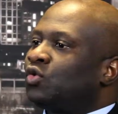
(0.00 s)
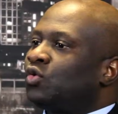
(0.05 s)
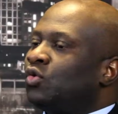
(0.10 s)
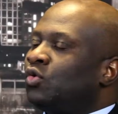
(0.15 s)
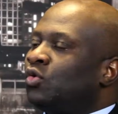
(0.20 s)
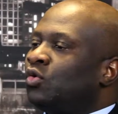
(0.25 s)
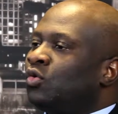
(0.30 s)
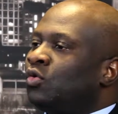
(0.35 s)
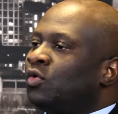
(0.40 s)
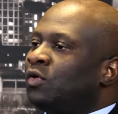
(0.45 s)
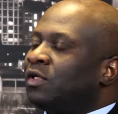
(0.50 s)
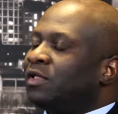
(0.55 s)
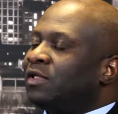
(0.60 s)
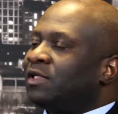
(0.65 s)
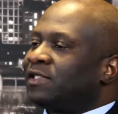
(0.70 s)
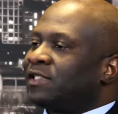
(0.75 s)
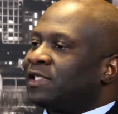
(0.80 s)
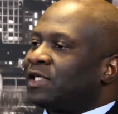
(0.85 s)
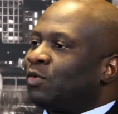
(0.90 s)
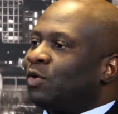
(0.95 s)
two,
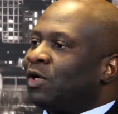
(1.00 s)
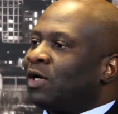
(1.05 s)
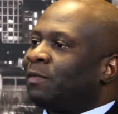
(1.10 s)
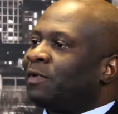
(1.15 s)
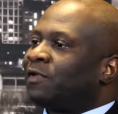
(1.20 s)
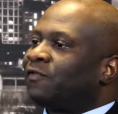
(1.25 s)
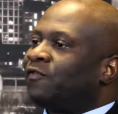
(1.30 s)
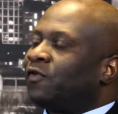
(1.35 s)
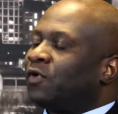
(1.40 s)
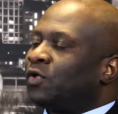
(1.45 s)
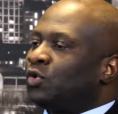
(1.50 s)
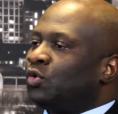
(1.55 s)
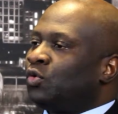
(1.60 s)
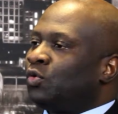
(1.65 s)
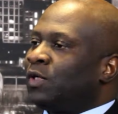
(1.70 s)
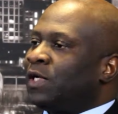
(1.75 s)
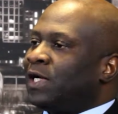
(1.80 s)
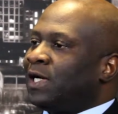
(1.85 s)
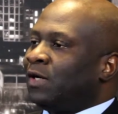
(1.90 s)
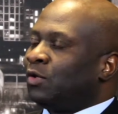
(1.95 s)
there's a requirement for
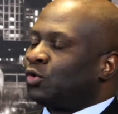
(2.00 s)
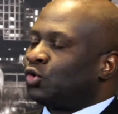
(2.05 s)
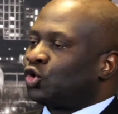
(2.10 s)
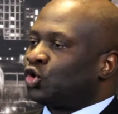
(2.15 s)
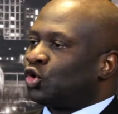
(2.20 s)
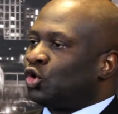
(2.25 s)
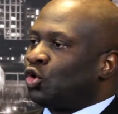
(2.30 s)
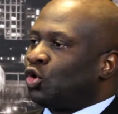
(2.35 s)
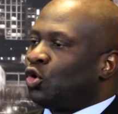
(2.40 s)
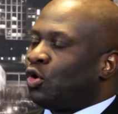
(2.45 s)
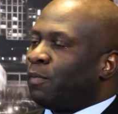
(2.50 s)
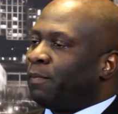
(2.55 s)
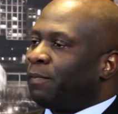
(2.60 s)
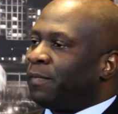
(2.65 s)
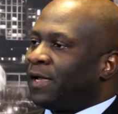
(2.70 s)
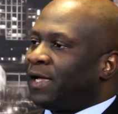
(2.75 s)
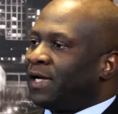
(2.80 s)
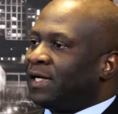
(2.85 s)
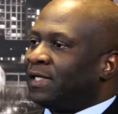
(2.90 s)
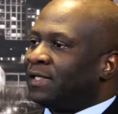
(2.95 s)
you now to show
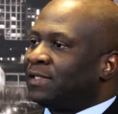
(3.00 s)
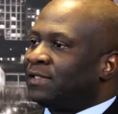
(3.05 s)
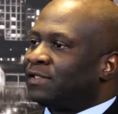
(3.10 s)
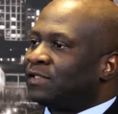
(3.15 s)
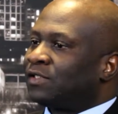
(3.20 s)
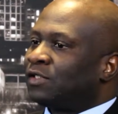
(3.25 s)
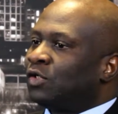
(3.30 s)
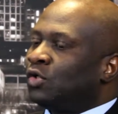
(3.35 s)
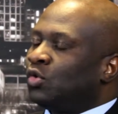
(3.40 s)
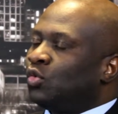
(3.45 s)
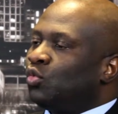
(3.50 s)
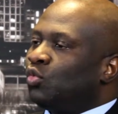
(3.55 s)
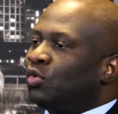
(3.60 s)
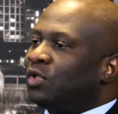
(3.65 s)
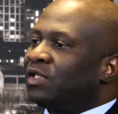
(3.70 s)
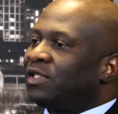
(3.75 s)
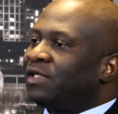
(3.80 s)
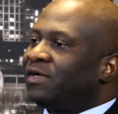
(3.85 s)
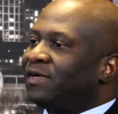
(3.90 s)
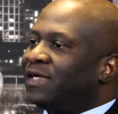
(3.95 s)
compliance
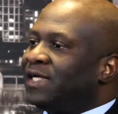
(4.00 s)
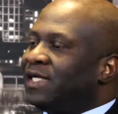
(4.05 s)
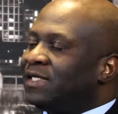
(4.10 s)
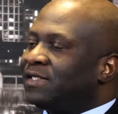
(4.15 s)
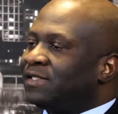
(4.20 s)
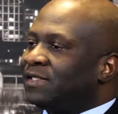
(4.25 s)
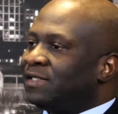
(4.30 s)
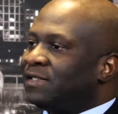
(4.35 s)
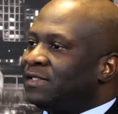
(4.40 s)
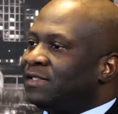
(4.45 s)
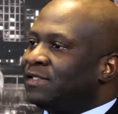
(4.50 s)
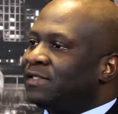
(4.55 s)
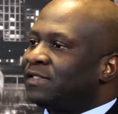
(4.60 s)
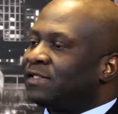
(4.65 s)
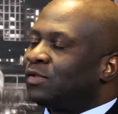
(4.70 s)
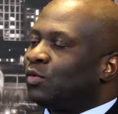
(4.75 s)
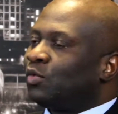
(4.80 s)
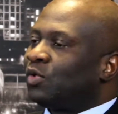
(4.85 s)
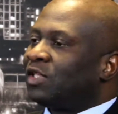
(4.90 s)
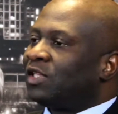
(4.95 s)
with the
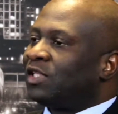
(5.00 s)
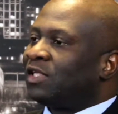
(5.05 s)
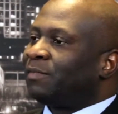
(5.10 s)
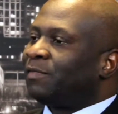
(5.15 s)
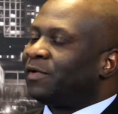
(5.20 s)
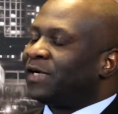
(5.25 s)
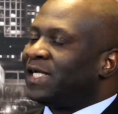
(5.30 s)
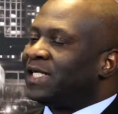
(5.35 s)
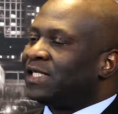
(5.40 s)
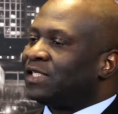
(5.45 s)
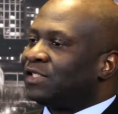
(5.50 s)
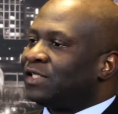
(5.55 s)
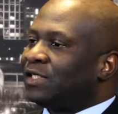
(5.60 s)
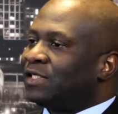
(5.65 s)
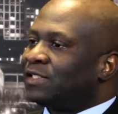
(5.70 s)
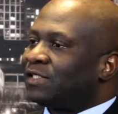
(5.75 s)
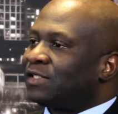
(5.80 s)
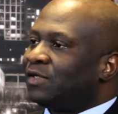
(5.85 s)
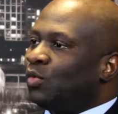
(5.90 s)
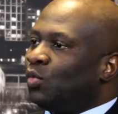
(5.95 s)
reasons, with the
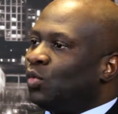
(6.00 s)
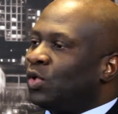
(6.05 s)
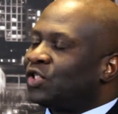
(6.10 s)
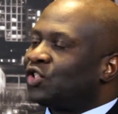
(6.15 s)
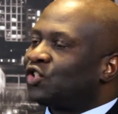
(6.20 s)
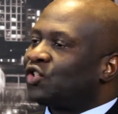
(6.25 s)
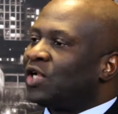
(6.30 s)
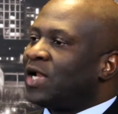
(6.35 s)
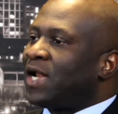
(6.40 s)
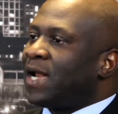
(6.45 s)
breaches which